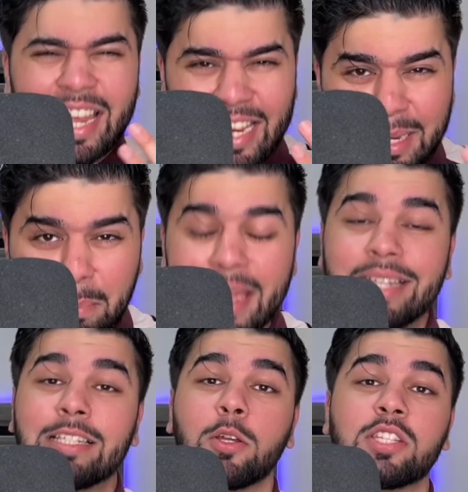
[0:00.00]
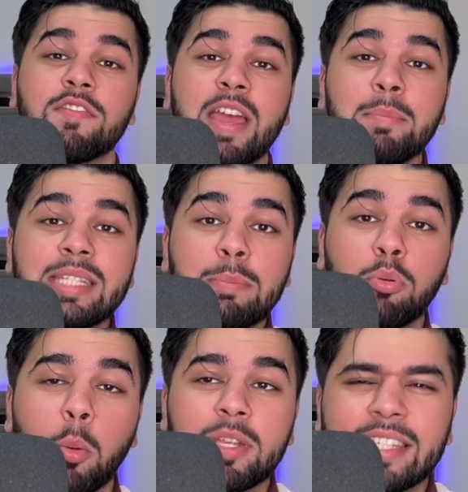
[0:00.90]
He makes lots of empty
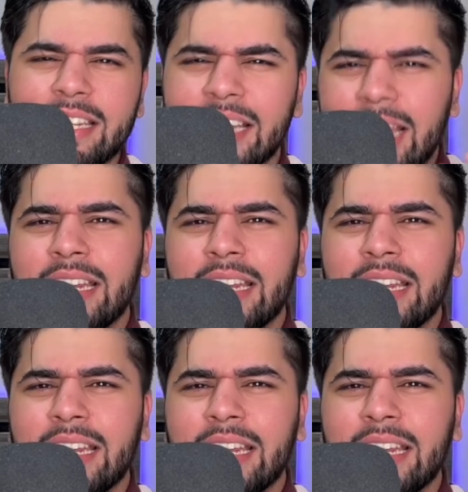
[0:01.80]
promises,